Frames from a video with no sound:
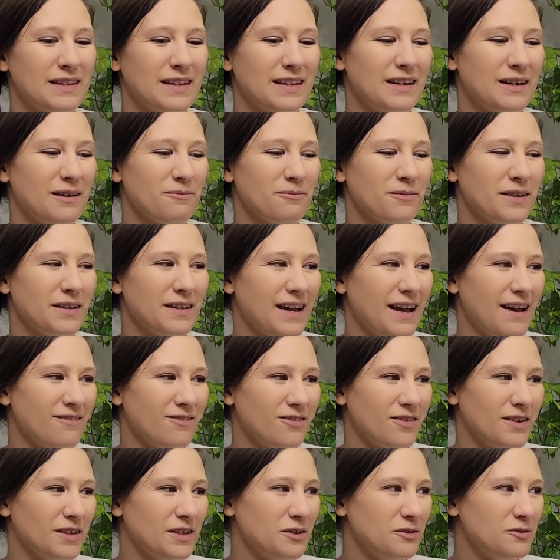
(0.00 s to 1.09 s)
and then I'm gonna
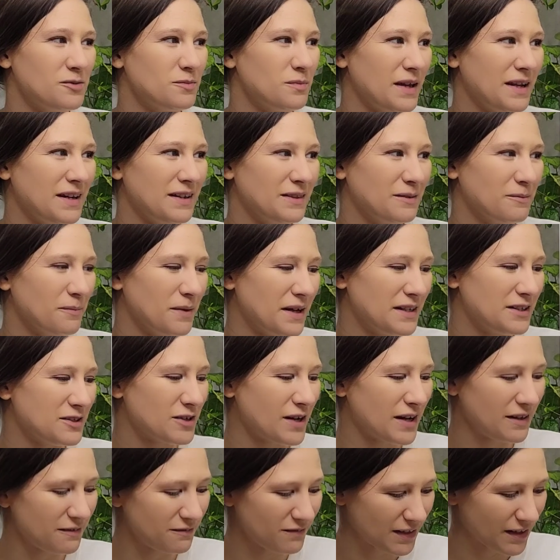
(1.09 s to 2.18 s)
have a huge pain in the butt
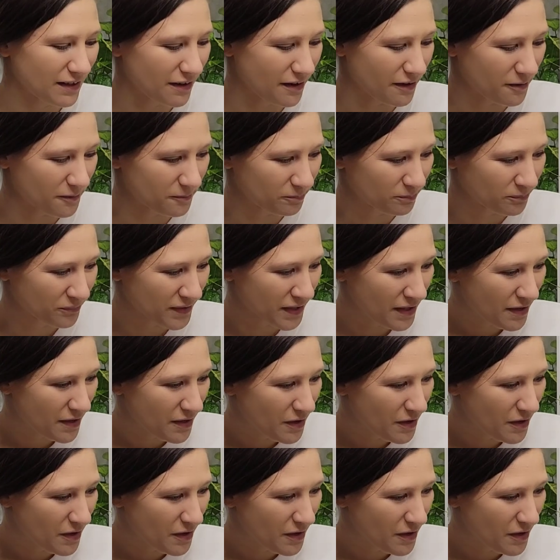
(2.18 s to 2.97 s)
trying to figure out